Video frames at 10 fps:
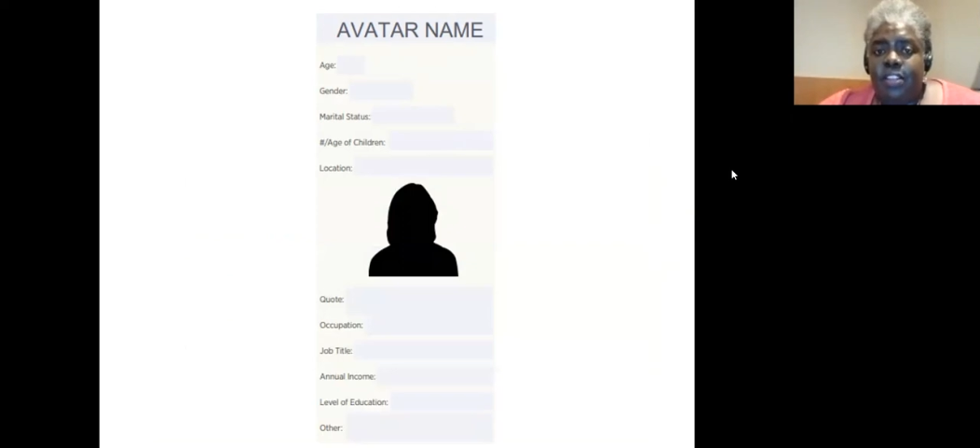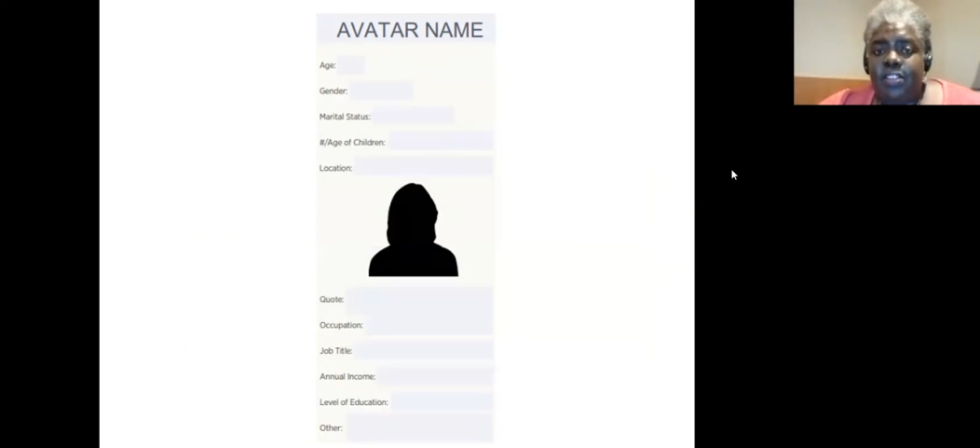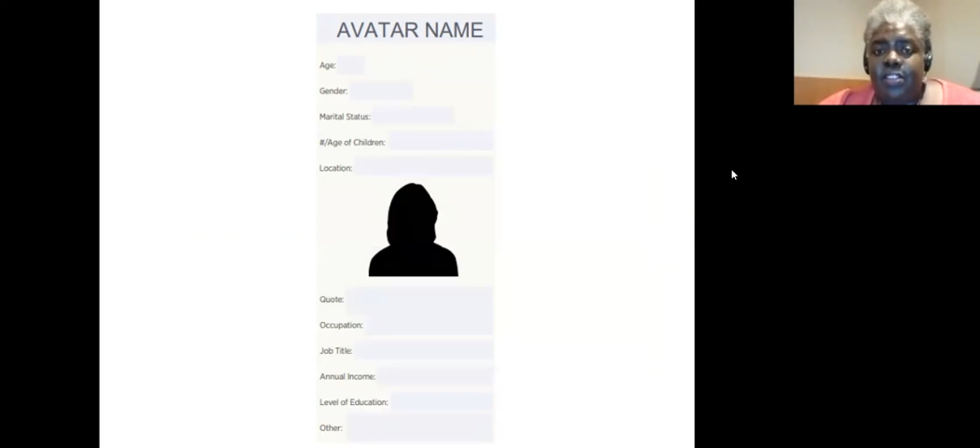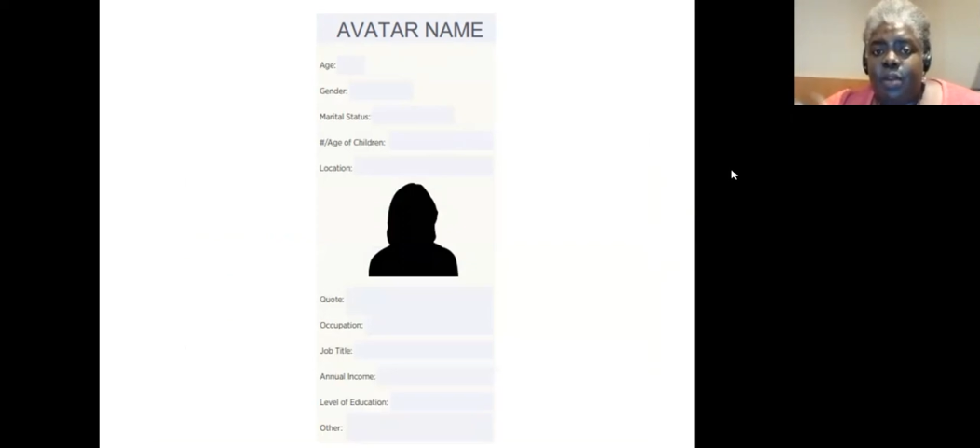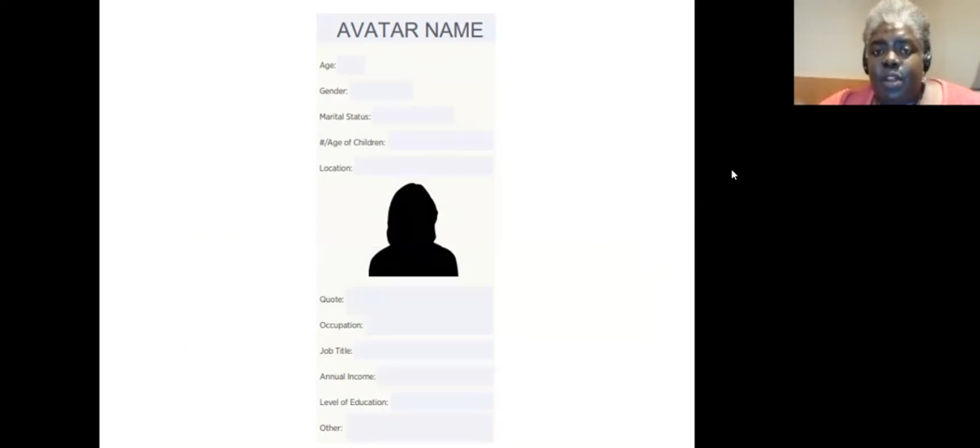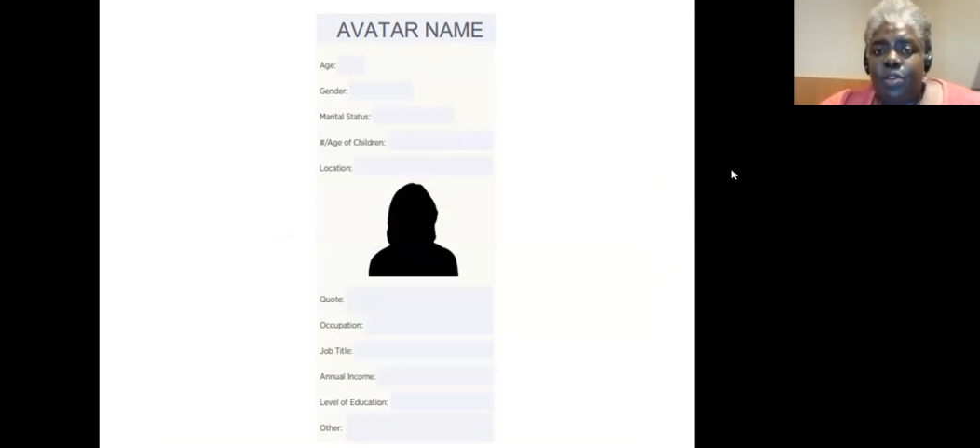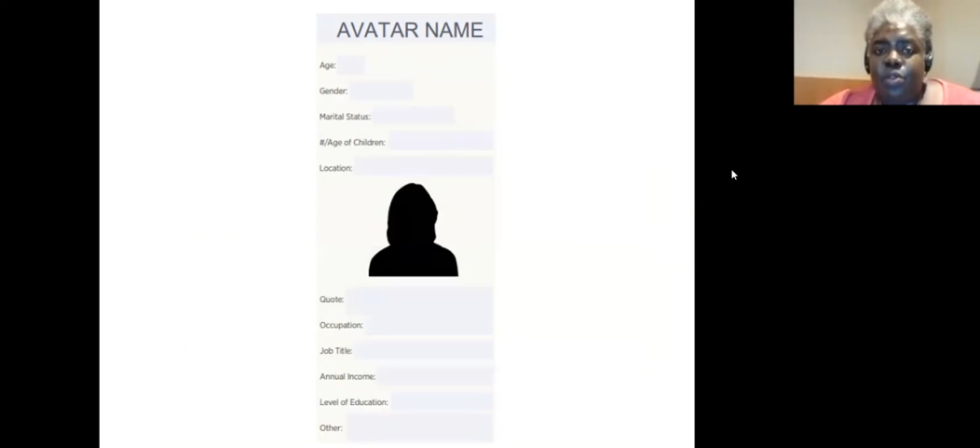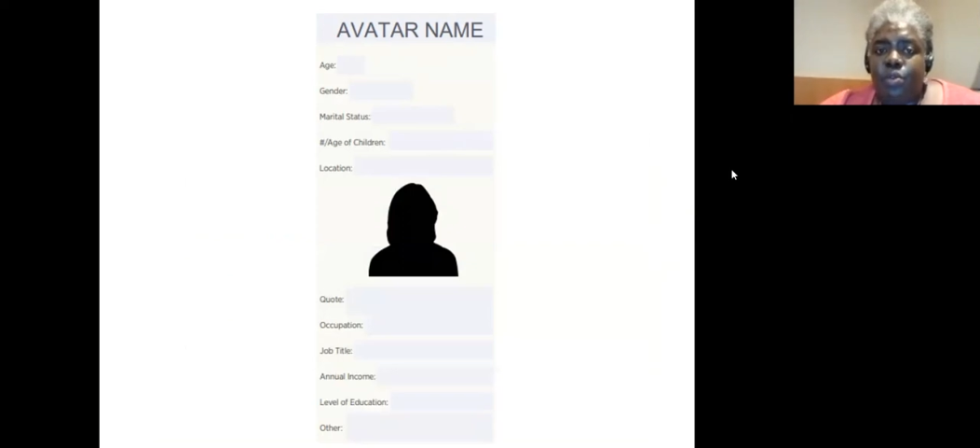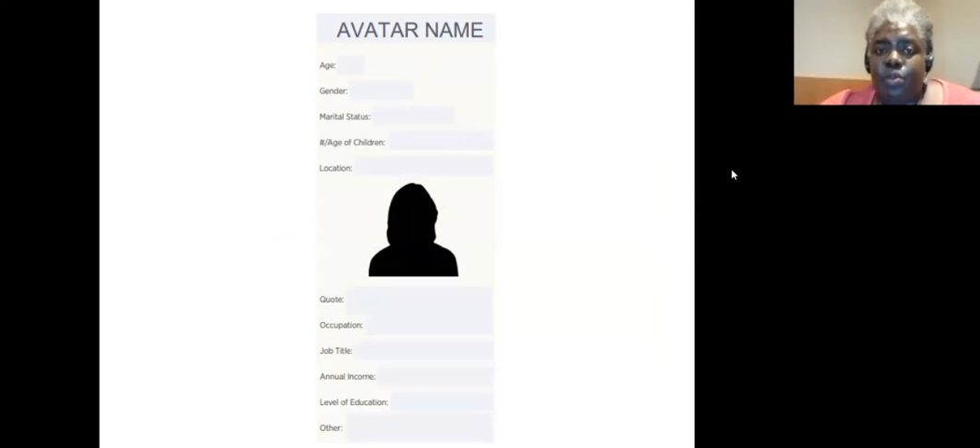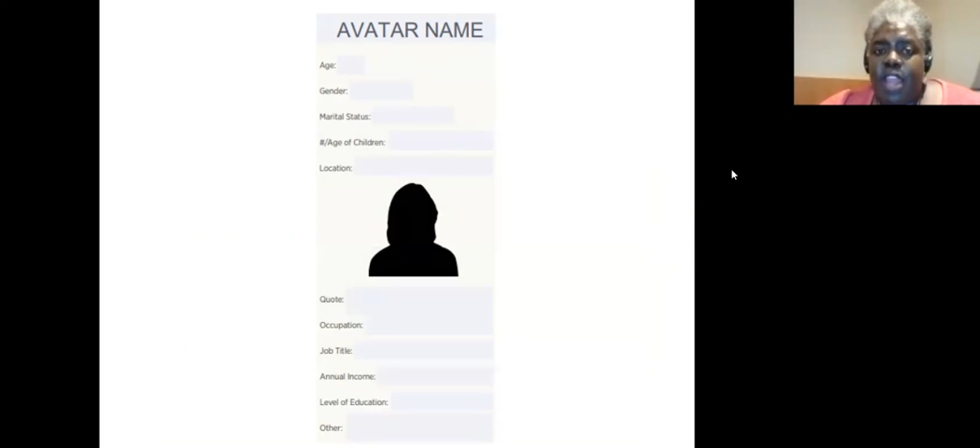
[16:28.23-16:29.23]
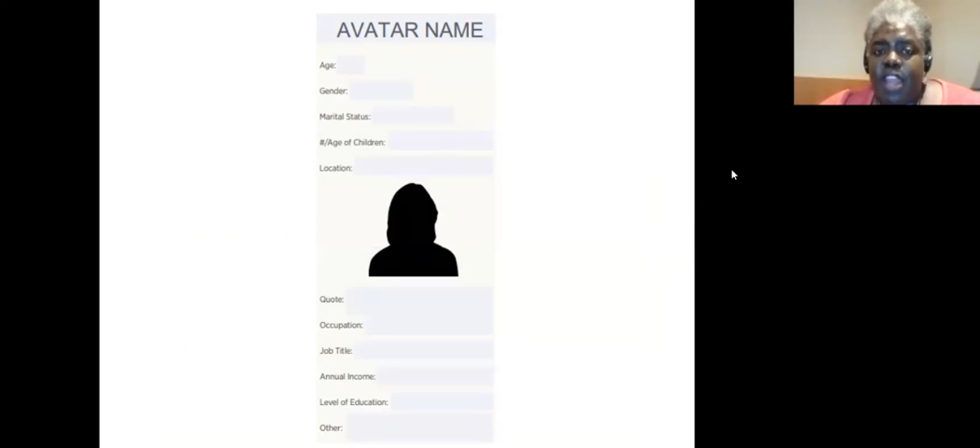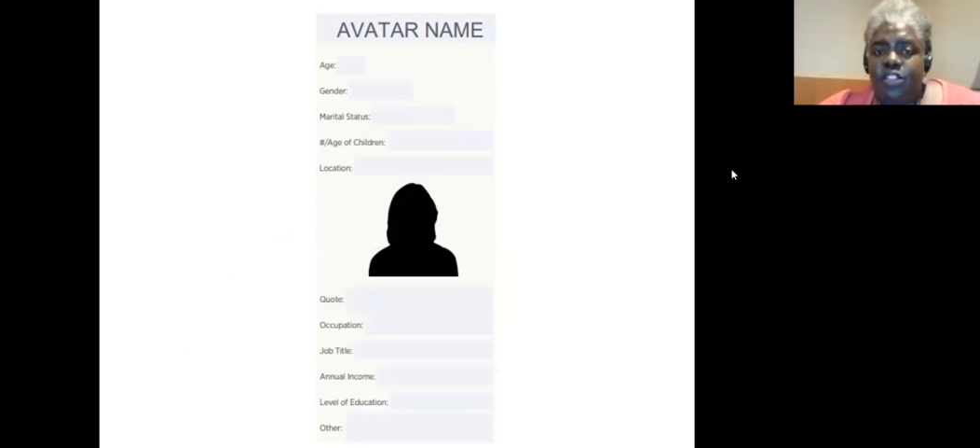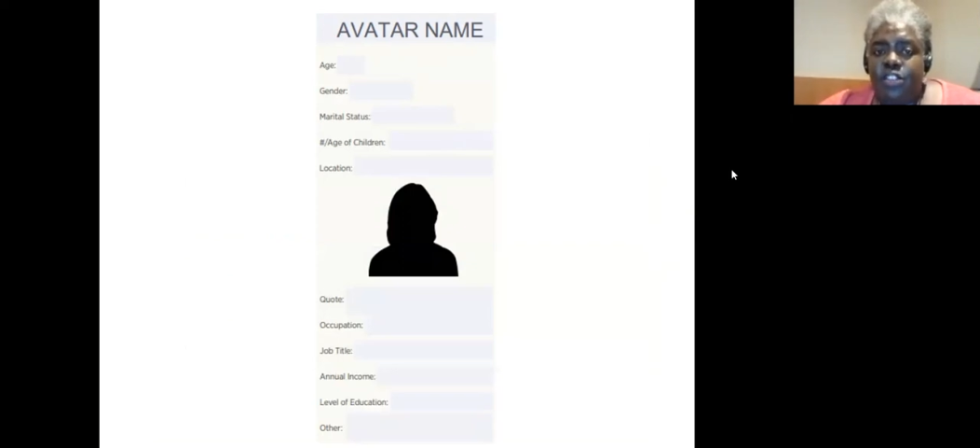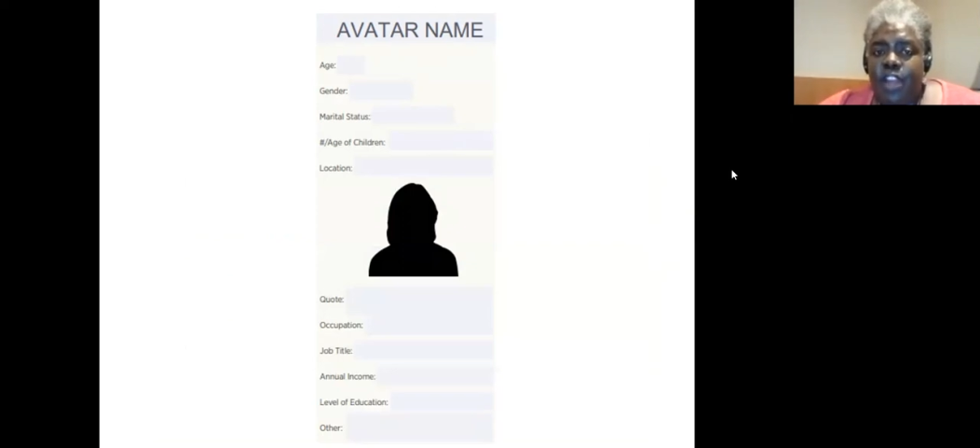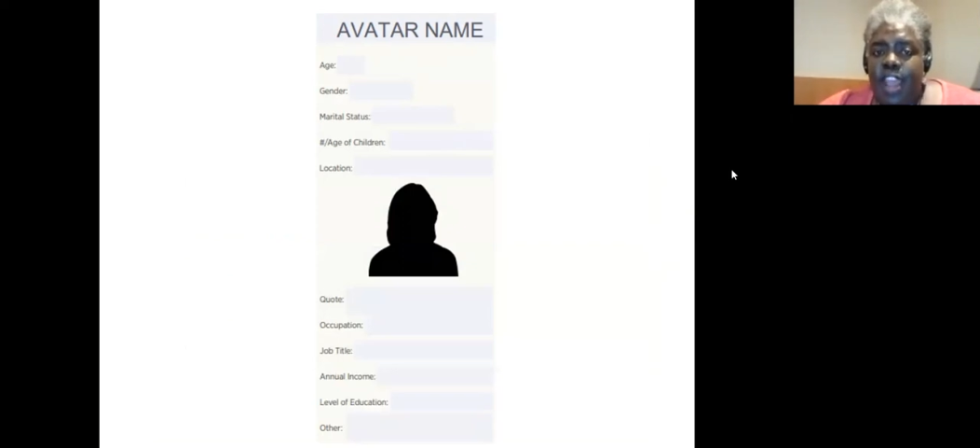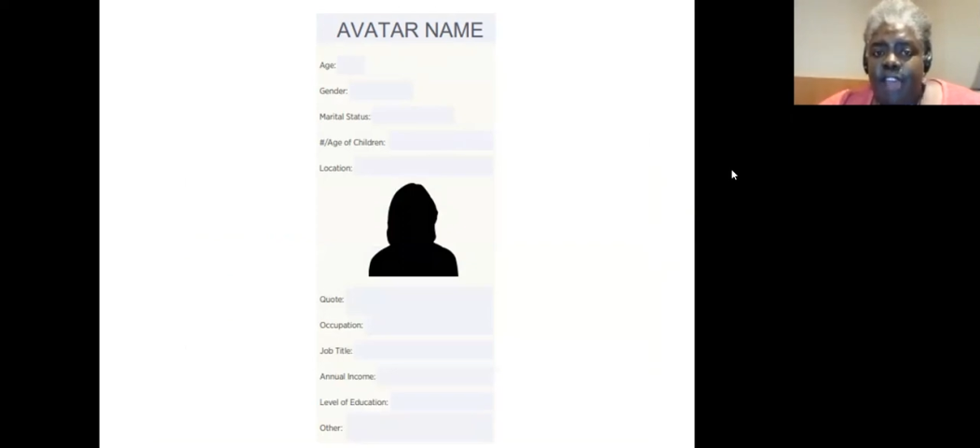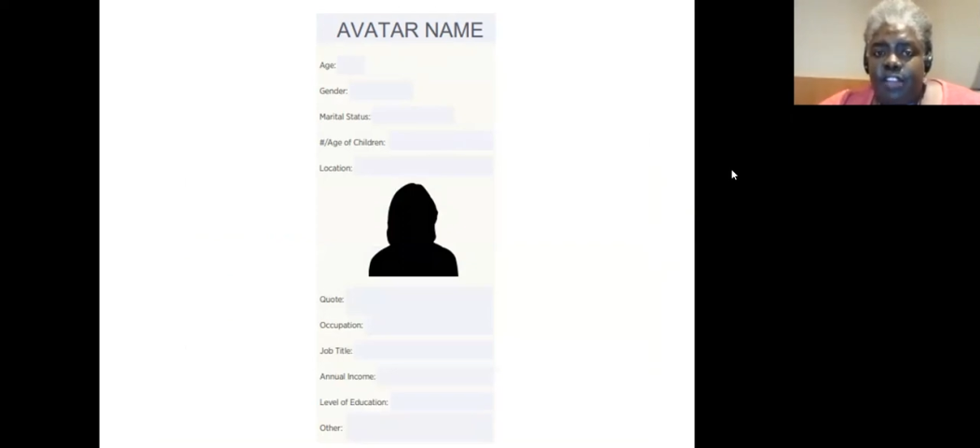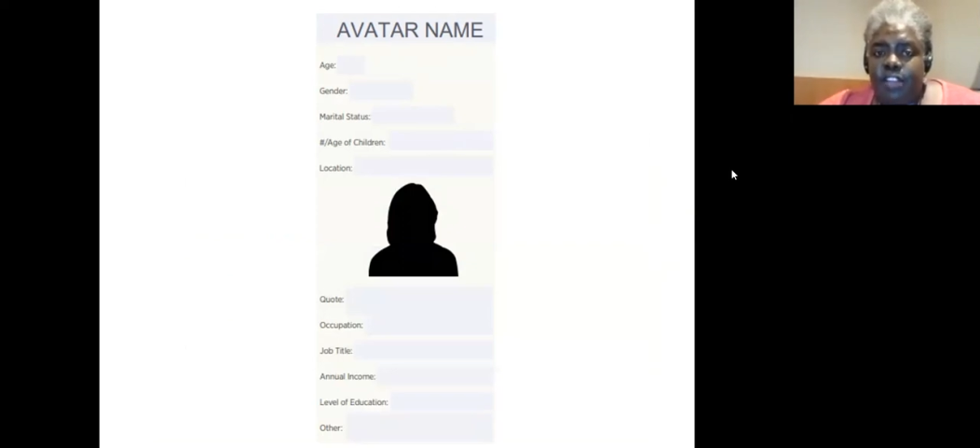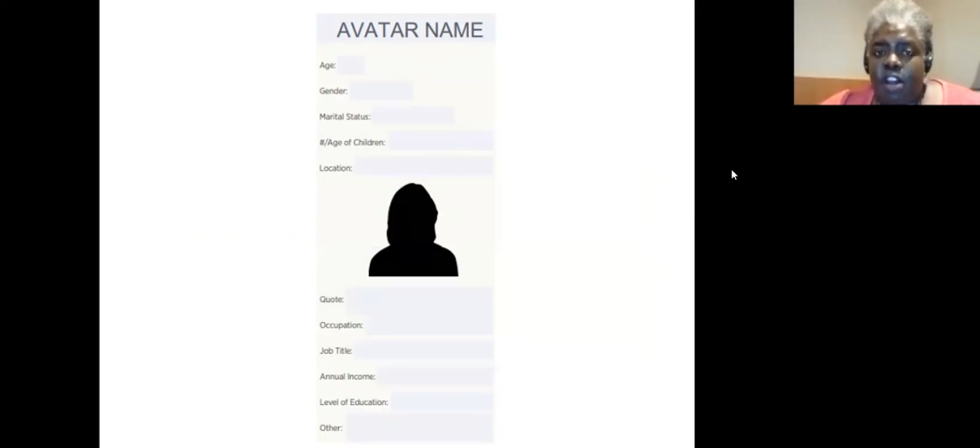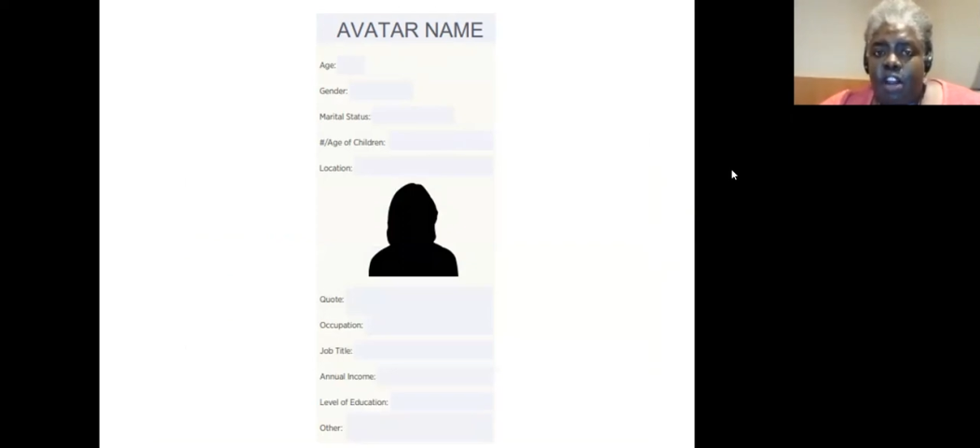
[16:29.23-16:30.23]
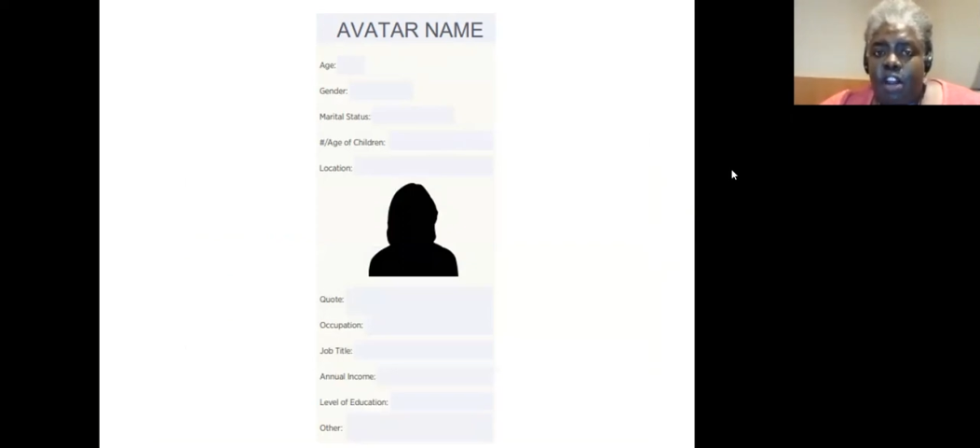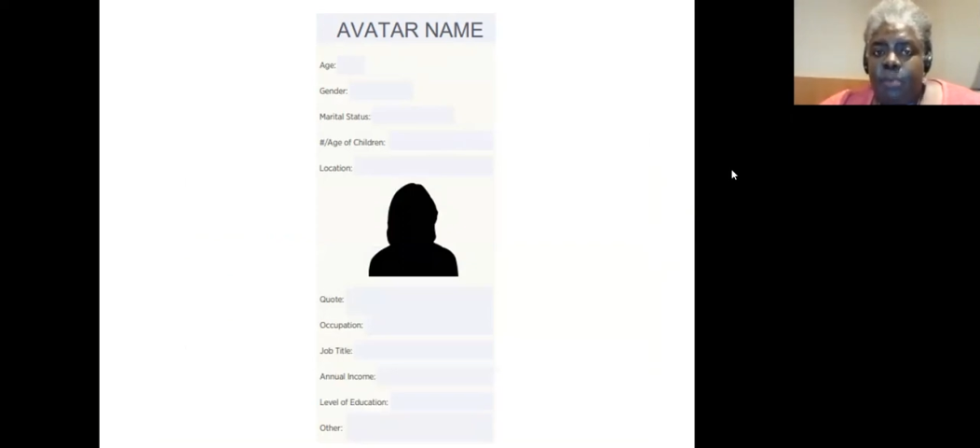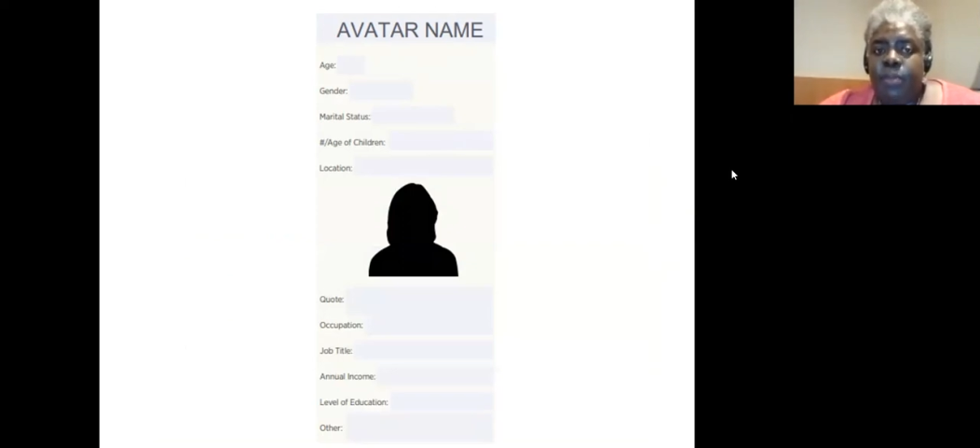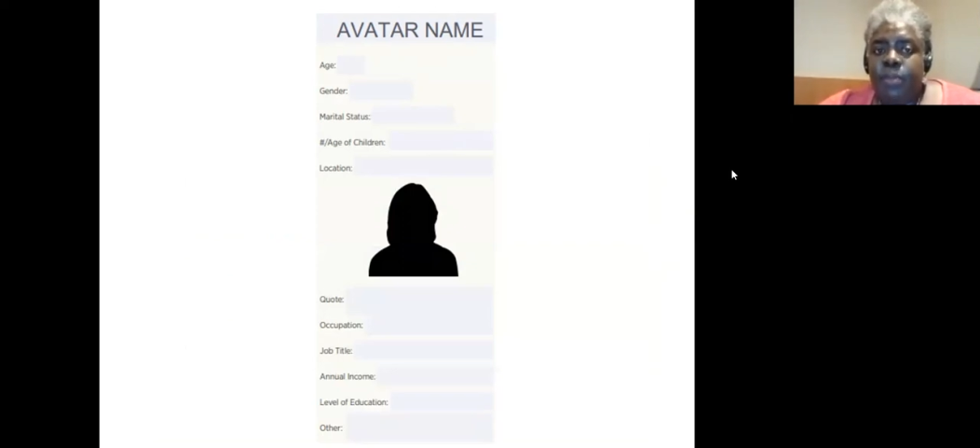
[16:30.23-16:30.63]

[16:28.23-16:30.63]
this is where you create your avatar.